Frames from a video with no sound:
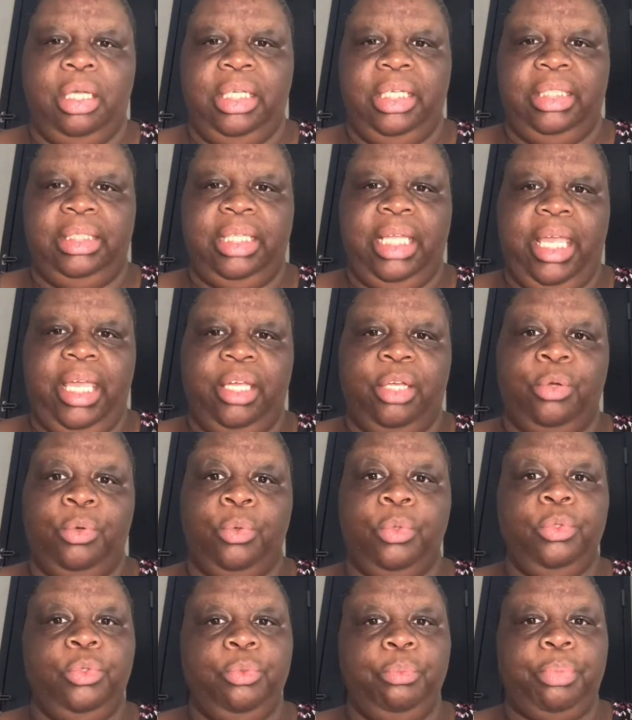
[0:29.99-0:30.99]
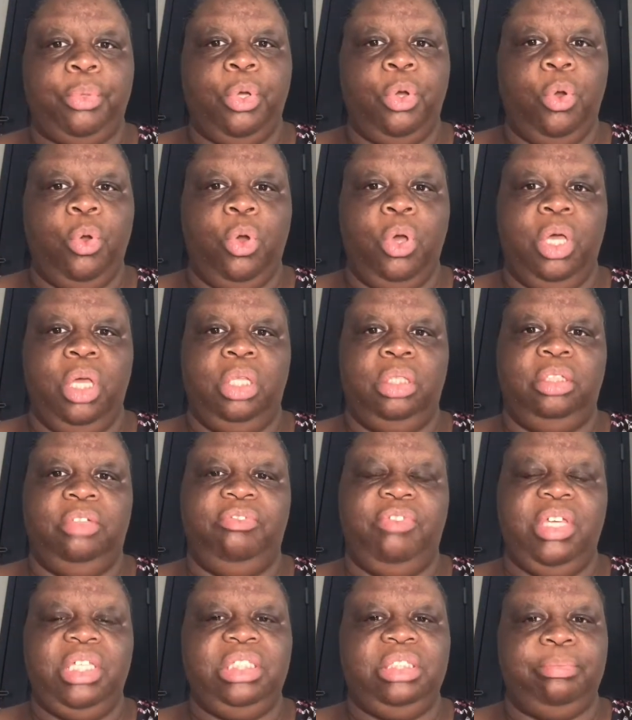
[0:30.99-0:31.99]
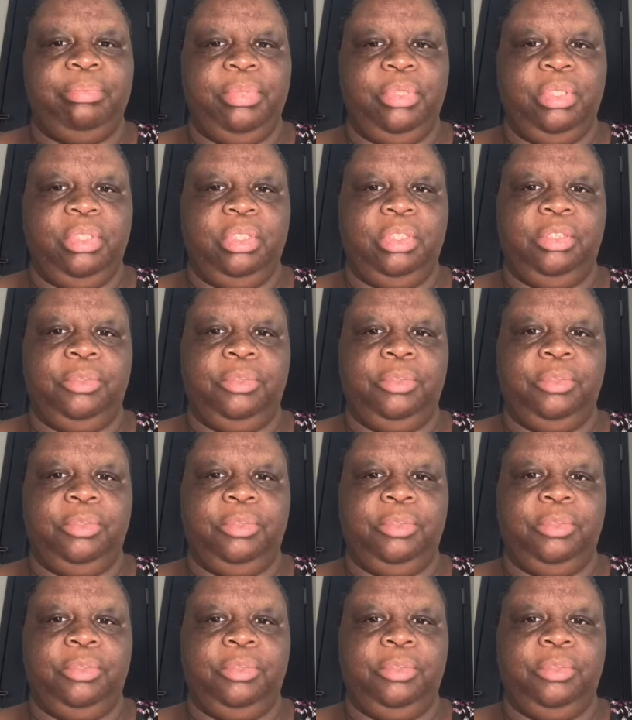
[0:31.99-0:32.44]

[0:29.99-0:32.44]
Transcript: in a group on Facebook.